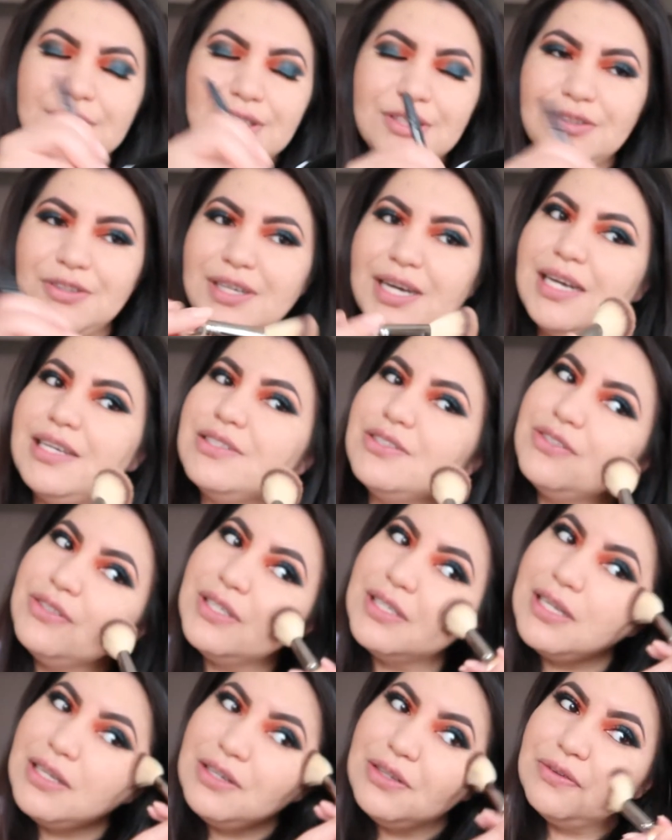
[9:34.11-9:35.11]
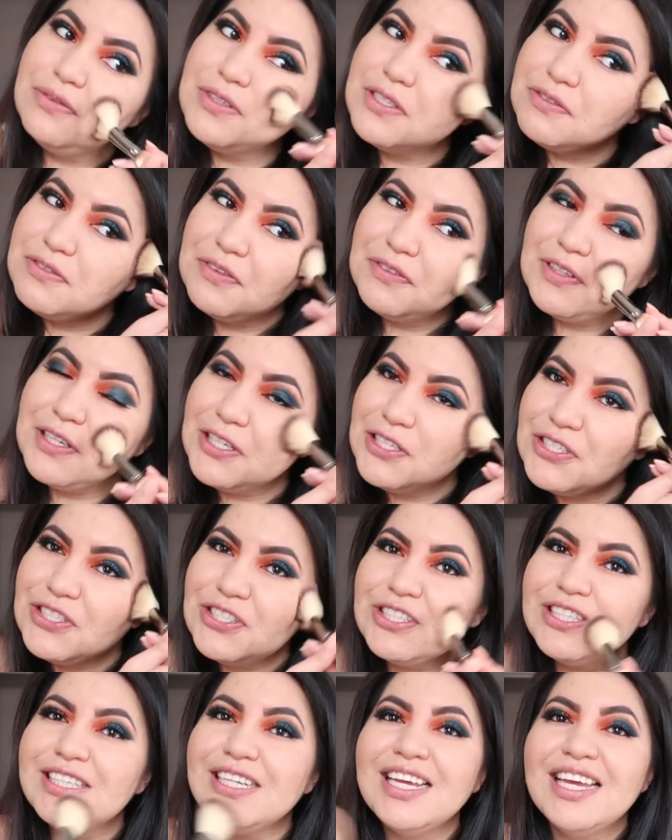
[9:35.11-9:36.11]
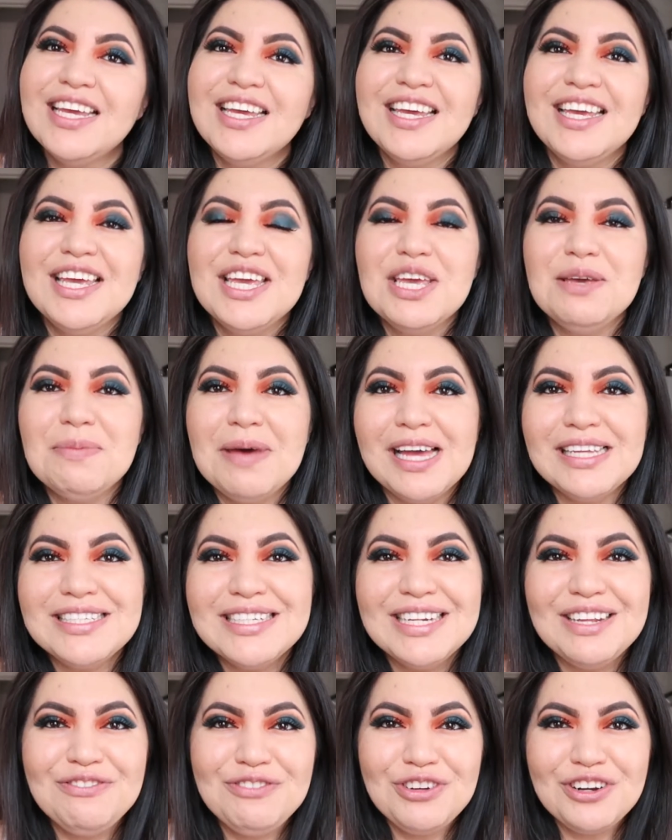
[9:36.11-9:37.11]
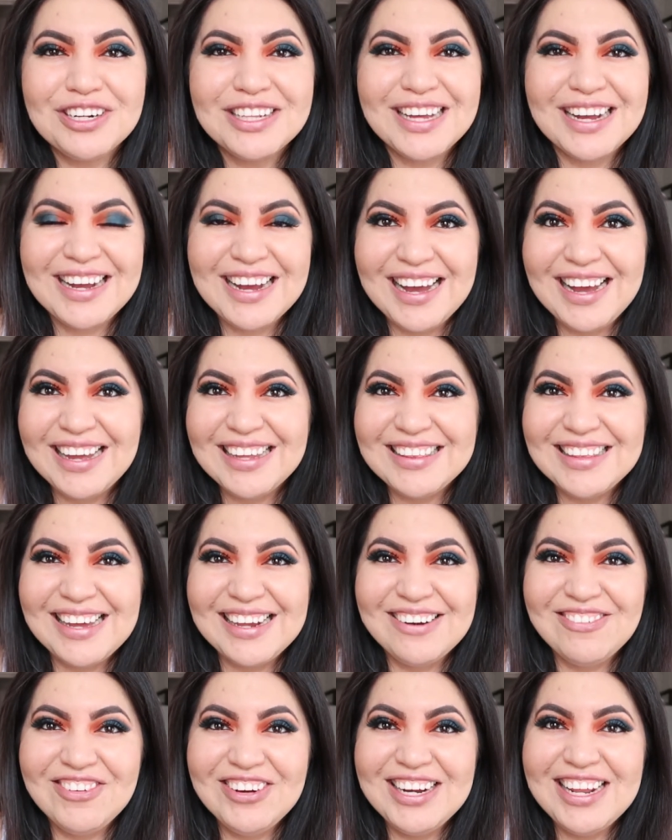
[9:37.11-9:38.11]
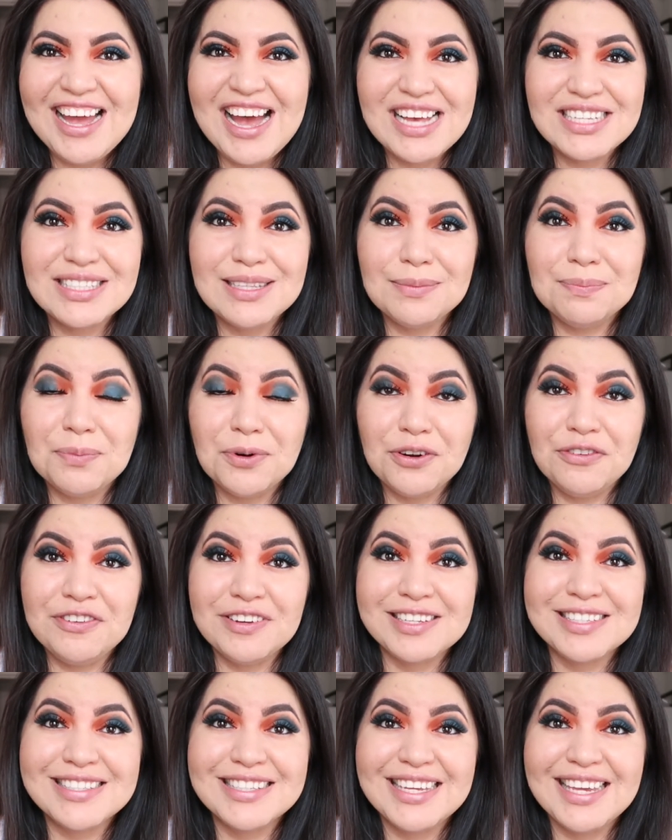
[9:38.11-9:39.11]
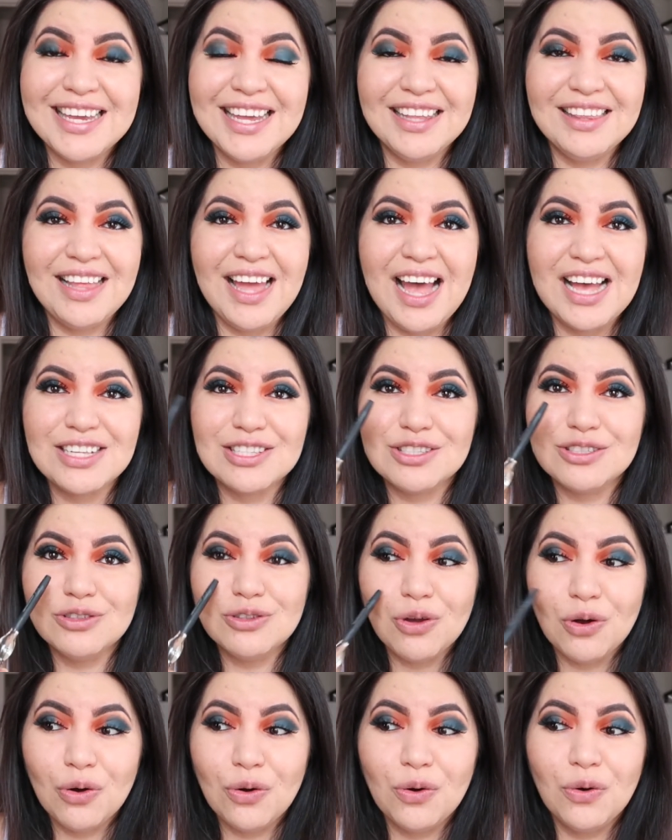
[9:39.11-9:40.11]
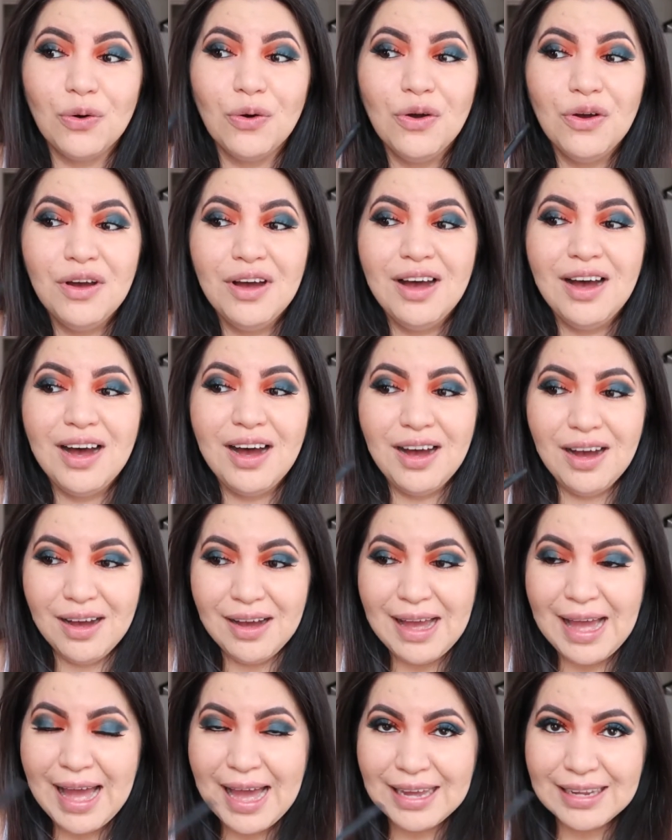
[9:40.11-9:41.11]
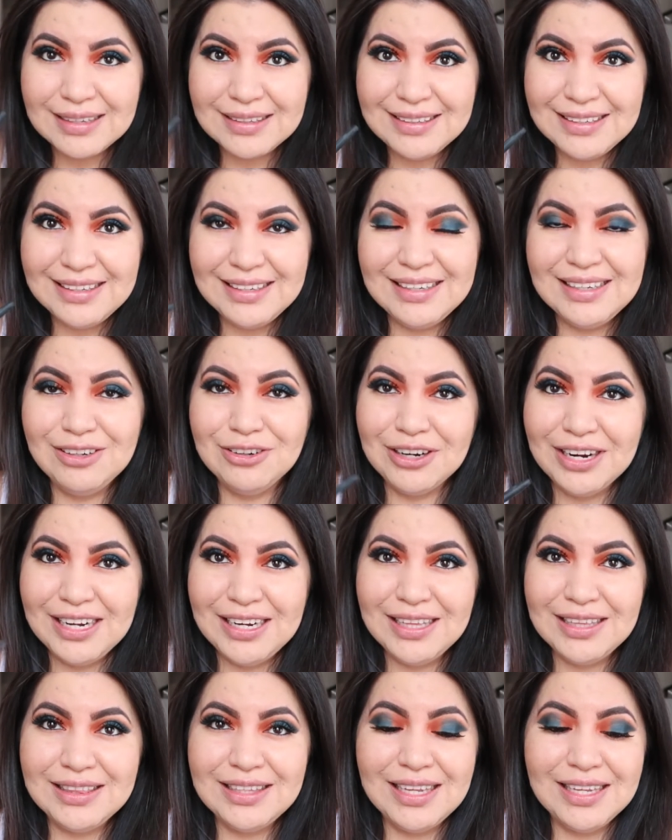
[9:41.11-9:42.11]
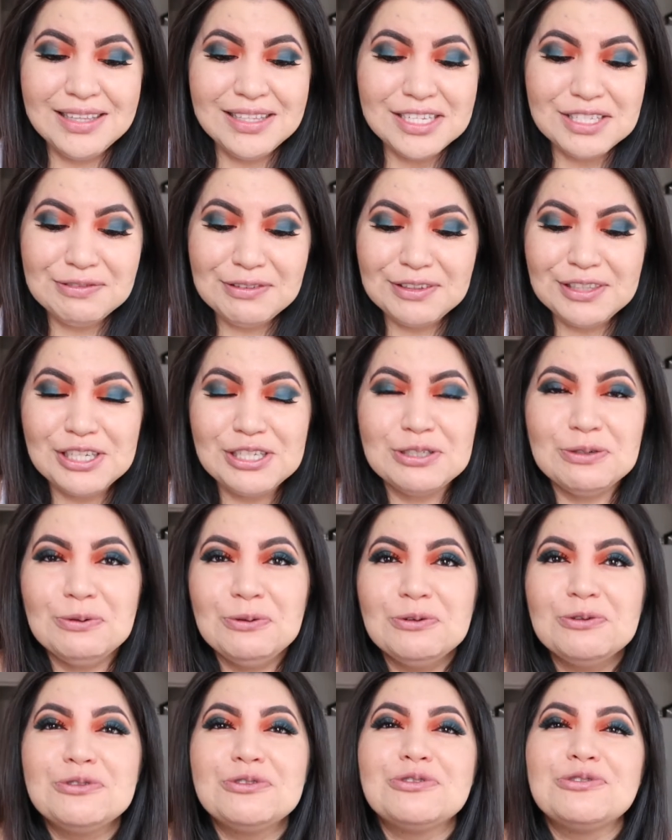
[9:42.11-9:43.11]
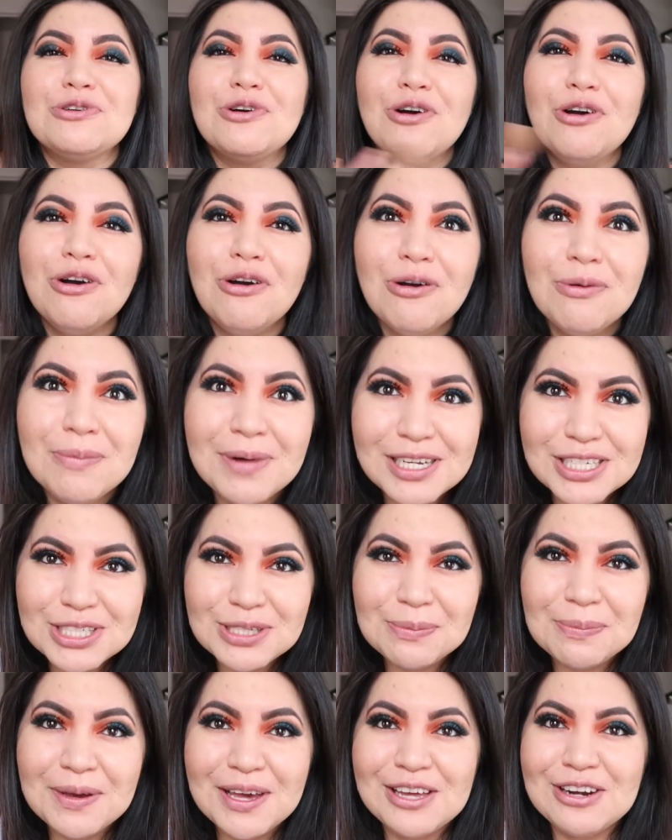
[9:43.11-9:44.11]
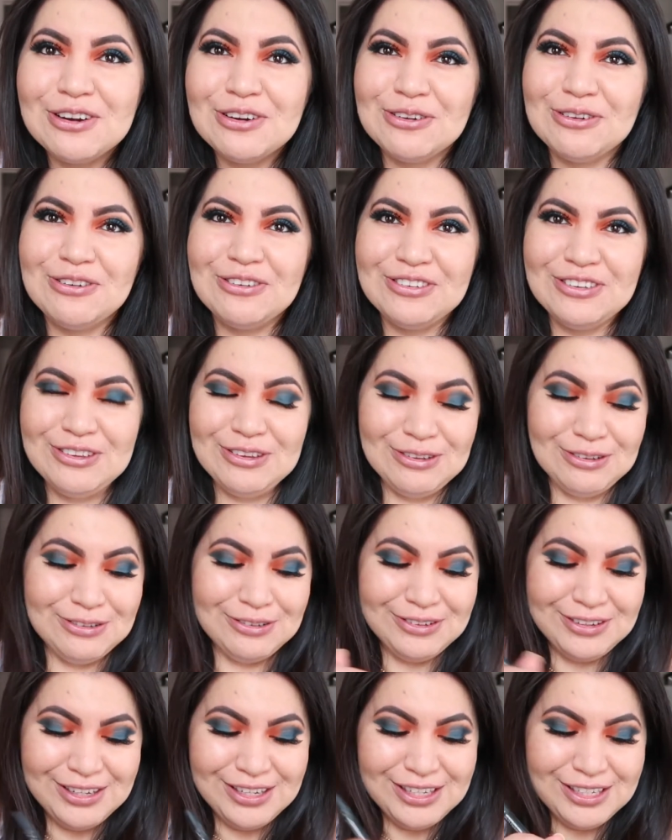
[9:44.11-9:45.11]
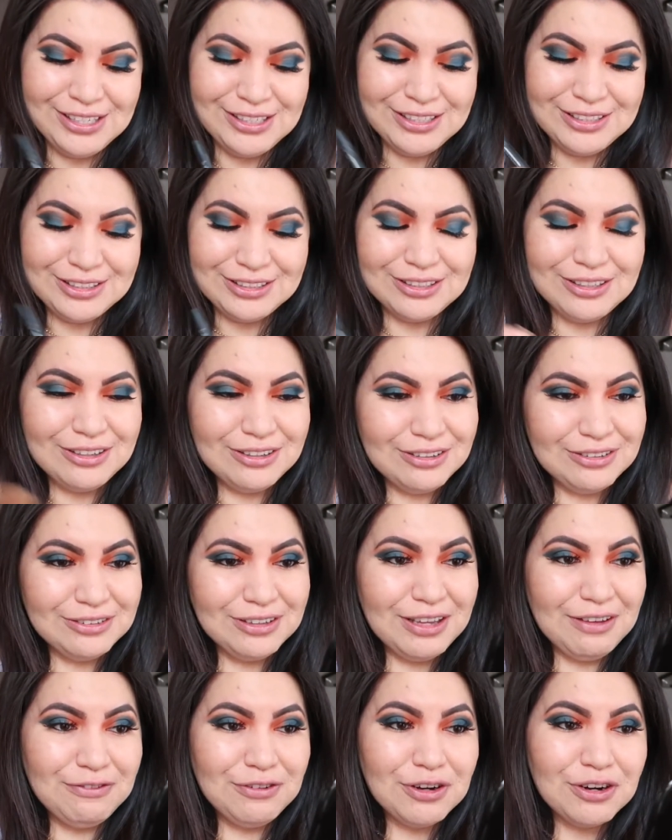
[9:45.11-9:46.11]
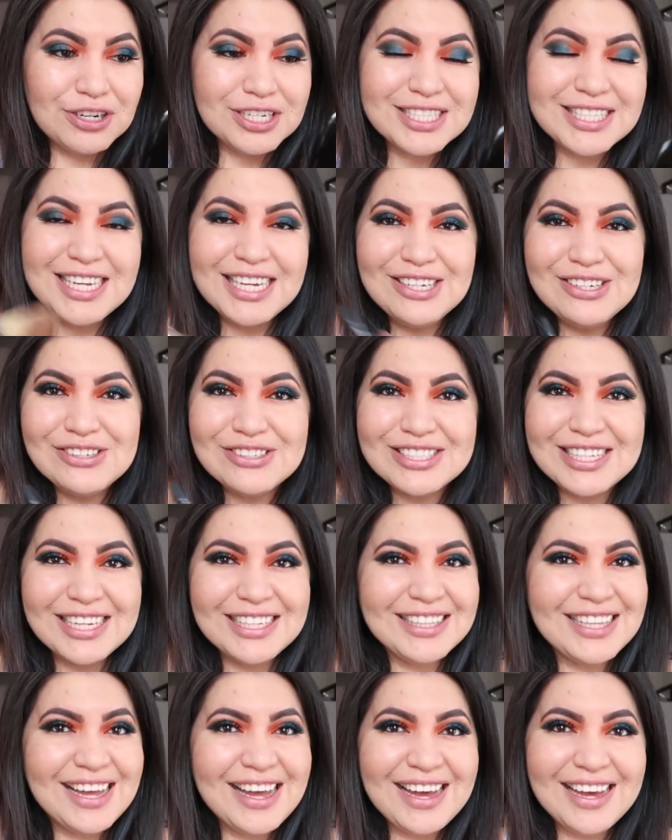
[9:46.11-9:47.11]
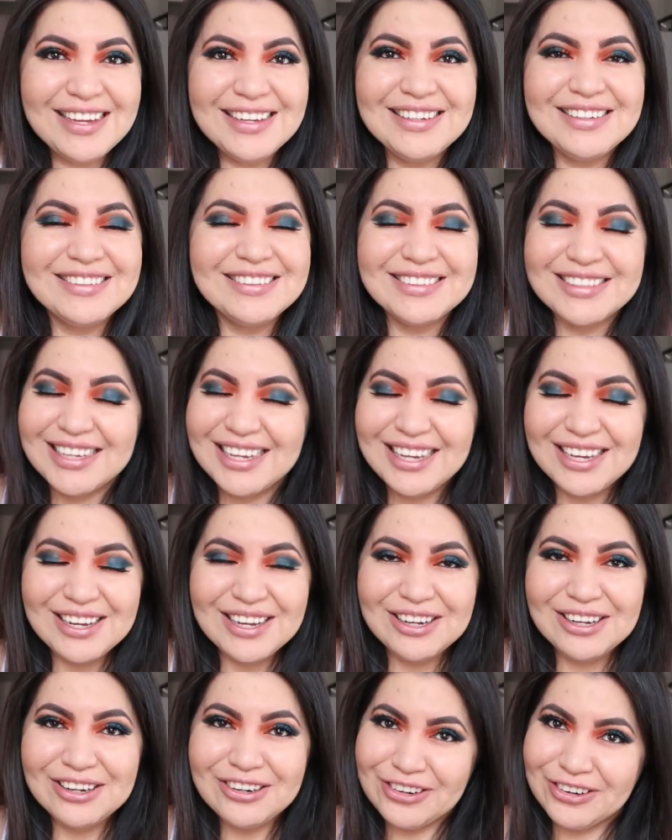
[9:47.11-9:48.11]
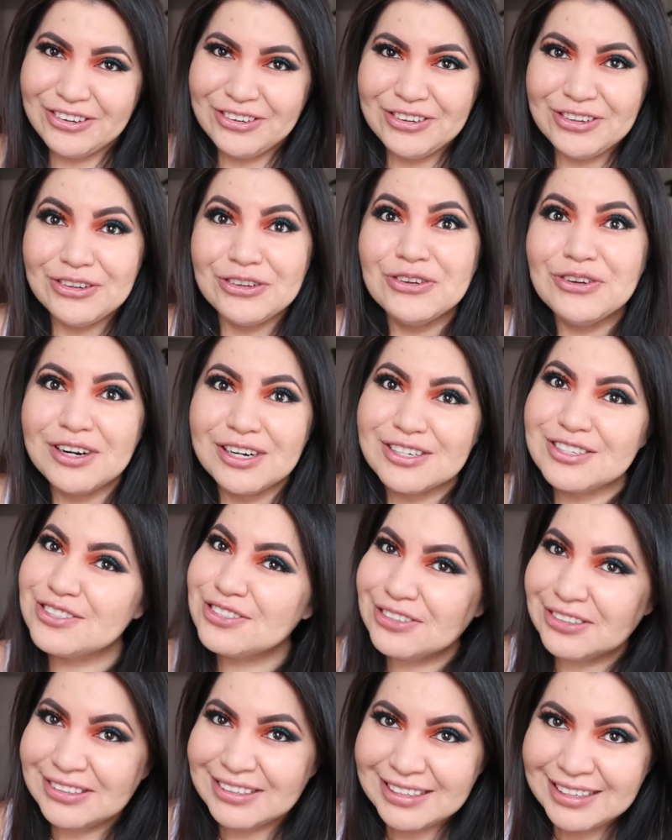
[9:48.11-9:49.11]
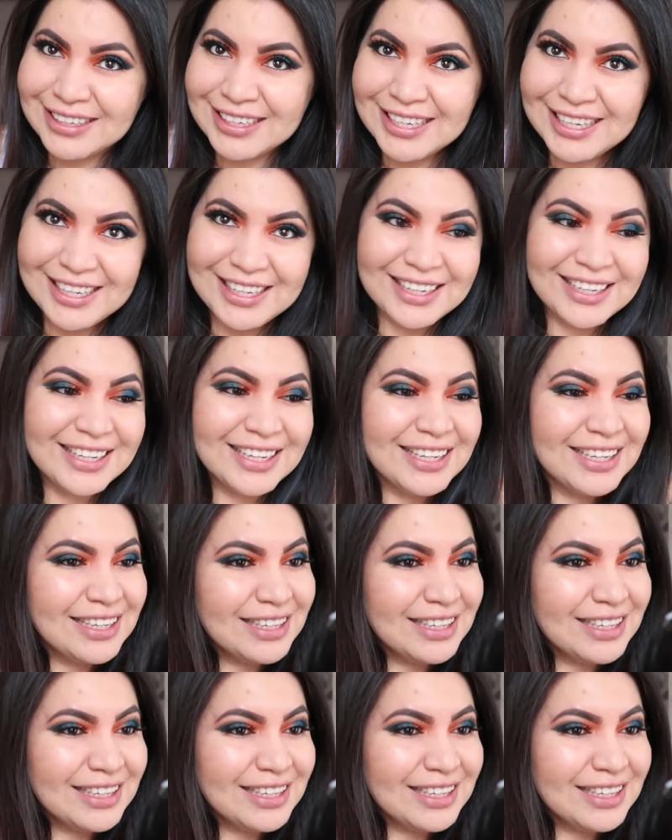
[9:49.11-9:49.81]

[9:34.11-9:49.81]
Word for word: You guys, you're gonna love this foundation Imagine if you're the kind that really has the perfect skin that has no uh, acne or anything. This foundation looks so much better on you. So if your skin looks like that, girl, you are so lucky.